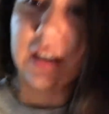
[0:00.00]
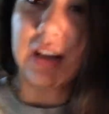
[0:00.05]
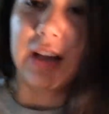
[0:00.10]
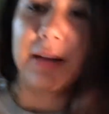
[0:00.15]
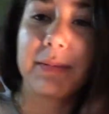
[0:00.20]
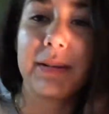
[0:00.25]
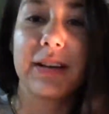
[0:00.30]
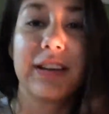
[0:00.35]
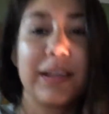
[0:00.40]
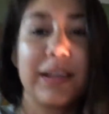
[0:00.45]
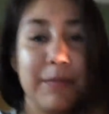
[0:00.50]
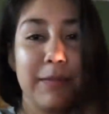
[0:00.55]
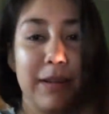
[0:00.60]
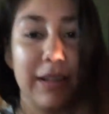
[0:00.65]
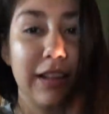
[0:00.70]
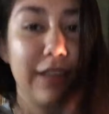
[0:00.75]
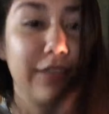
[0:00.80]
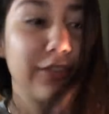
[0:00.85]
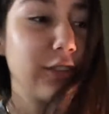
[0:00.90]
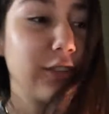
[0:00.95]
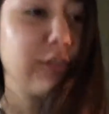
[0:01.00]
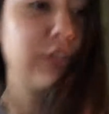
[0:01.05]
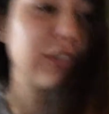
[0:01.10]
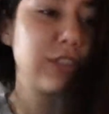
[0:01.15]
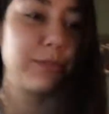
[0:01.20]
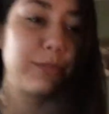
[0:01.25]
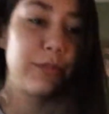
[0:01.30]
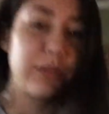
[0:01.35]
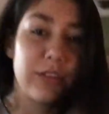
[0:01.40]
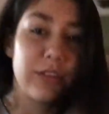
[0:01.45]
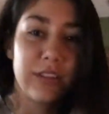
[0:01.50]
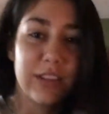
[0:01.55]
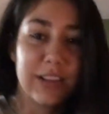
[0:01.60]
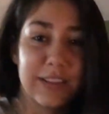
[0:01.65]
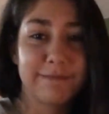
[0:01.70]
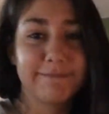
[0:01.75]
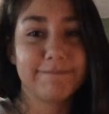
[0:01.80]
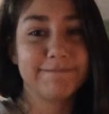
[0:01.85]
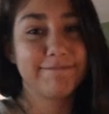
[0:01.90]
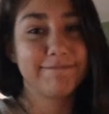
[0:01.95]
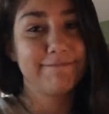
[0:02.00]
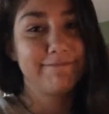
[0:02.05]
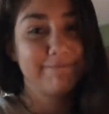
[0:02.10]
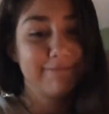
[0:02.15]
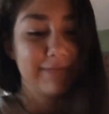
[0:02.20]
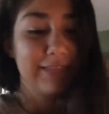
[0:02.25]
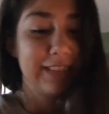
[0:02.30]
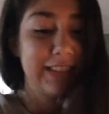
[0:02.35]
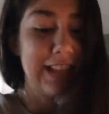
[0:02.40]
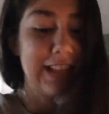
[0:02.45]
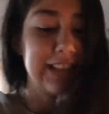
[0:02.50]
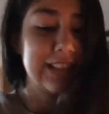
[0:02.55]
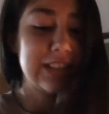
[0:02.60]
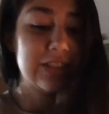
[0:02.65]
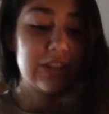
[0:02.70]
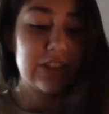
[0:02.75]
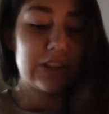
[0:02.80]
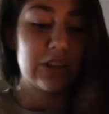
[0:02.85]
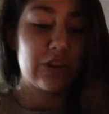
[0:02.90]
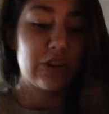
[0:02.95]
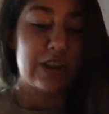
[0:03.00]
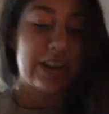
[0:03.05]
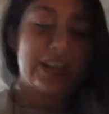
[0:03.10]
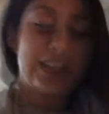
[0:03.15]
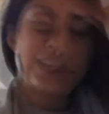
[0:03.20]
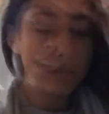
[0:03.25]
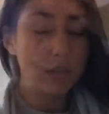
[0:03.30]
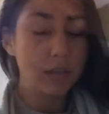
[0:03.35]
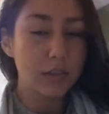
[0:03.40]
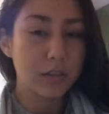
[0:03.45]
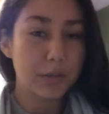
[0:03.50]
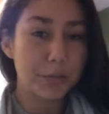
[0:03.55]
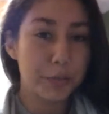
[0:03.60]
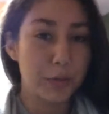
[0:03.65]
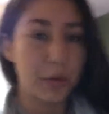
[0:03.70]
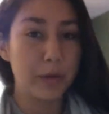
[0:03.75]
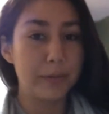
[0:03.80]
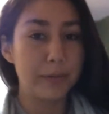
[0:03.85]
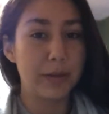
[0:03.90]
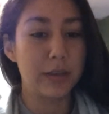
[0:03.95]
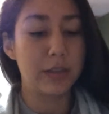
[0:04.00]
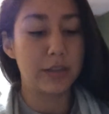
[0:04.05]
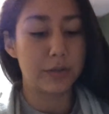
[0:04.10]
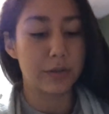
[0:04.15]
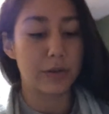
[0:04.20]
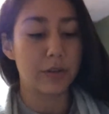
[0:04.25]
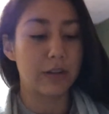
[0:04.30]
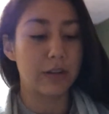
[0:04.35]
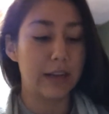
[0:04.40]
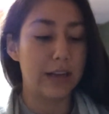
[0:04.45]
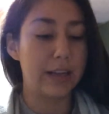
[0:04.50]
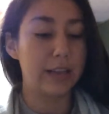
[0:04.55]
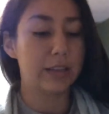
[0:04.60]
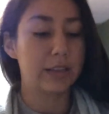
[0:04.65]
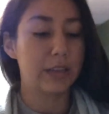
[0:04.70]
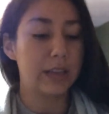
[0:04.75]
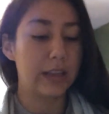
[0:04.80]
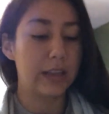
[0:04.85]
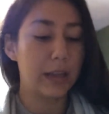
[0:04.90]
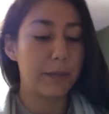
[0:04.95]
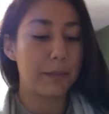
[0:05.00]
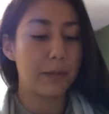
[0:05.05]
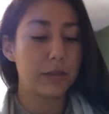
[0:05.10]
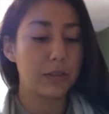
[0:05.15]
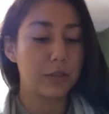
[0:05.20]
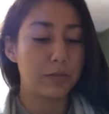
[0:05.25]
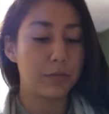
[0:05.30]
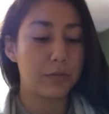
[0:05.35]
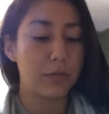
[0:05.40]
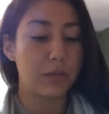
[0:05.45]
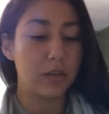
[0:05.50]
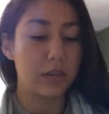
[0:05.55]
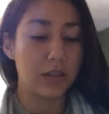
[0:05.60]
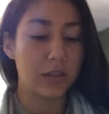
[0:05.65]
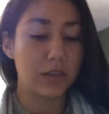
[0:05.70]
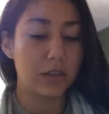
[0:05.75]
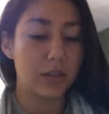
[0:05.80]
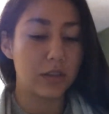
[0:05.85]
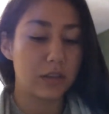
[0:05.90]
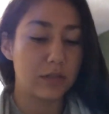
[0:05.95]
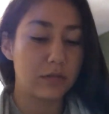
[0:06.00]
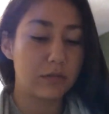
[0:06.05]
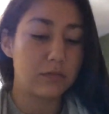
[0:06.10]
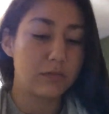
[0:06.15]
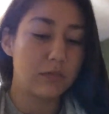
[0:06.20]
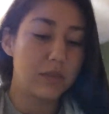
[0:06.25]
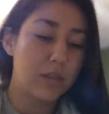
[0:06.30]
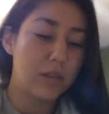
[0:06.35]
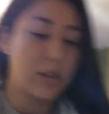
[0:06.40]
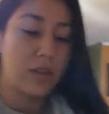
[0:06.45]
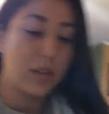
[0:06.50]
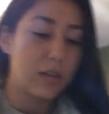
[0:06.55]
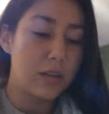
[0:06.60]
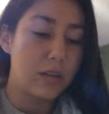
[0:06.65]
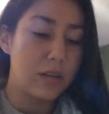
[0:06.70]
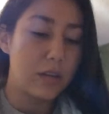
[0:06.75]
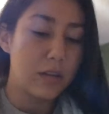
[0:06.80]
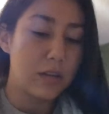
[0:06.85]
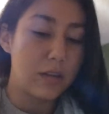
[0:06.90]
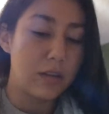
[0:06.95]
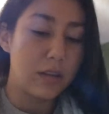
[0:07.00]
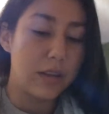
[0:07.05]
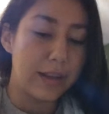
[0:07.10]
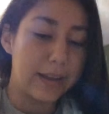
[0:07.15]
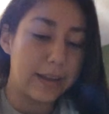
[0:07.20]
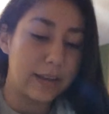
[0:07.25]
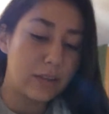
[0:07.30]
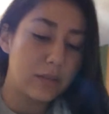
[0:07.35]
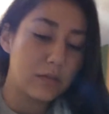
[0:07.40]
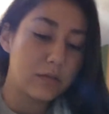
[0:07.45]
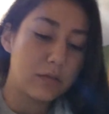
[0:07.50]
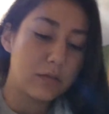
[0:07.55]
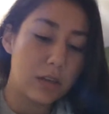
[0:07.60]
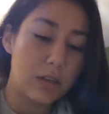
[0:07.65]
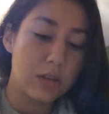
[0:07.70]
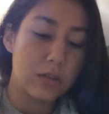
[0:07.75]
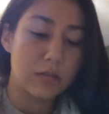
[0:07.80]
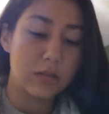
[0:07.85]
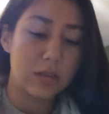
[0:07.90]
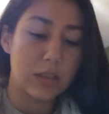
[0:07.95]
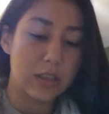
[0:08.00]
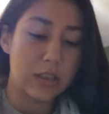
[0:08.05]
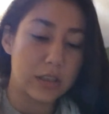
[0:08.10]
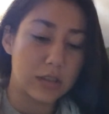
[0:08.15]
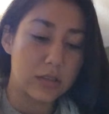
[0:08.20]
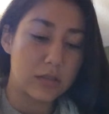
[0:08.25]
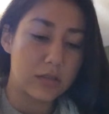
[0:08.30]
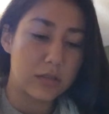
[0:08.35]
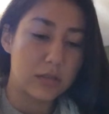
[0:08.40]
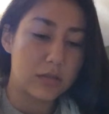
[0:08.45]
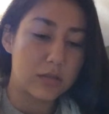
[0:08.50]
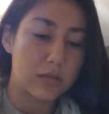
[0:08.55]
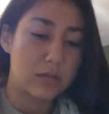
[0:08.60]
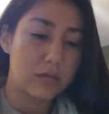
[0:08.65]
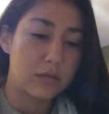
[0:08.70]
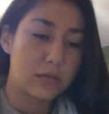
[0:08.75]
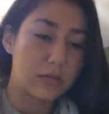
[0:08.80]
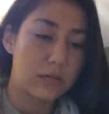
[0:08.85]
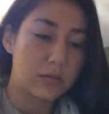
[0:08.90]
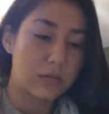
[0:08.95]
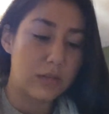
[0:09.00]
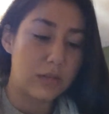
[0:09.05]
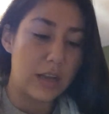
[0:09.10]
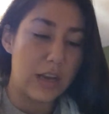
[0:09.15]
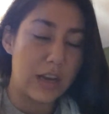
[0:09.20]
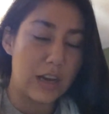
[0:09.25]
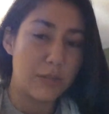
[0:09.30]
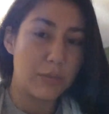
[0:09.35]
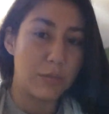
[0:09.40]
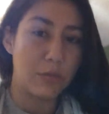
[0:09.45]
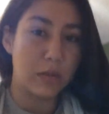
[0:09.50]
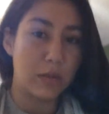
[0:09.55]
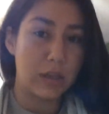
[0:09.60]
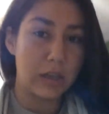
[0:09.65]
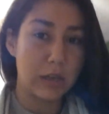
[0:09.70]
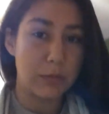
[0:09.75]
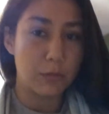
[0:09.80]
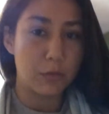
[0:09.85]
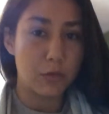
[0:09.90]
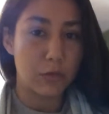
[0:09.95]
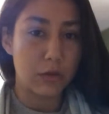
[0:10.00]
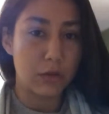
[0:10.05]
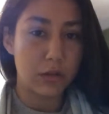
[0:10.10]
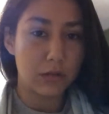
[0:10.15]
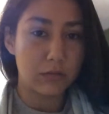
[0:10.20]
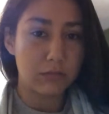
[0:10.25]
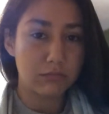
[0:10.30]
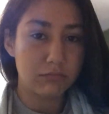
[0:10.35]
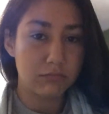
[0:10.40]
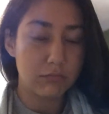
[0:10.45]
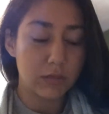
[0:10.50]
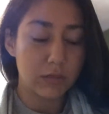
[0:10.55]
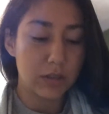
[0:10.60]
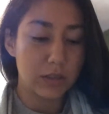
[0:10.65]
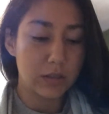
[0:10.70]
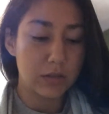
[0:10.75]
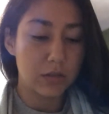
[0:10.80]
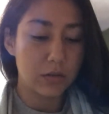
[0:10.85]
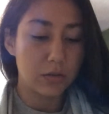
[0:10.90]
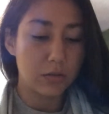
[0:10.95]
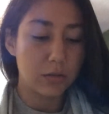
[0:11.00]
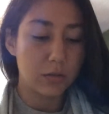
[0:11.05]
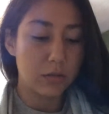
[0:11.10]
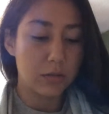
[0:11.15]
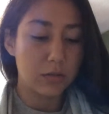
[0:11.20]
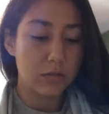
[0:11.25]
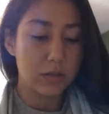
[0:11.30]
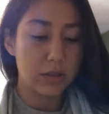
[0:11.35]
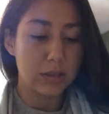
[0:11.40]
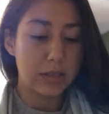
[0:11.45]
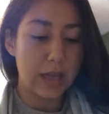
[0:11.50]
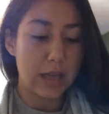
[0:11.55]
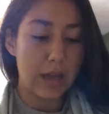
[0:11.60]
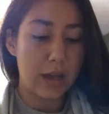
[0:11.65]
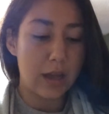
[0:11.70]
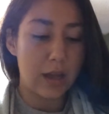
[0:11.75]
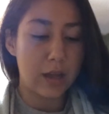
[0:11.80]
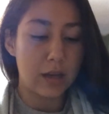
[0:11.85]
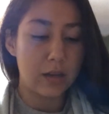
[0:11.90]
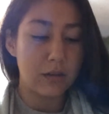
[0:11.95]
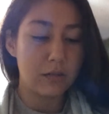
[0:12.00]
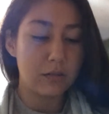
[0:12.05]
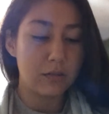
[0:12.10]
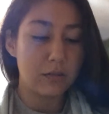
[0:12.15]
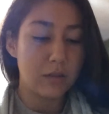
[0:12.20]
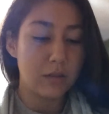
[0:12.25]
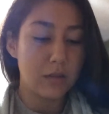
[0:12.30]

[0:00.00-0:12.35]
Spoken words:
I'm gonna eat my leftover Chipotle. That sounds like a great idea. Disappointment is real, guys. I think my Chipotle doesn't, like, I don't think it's edible anymore. It's so sad.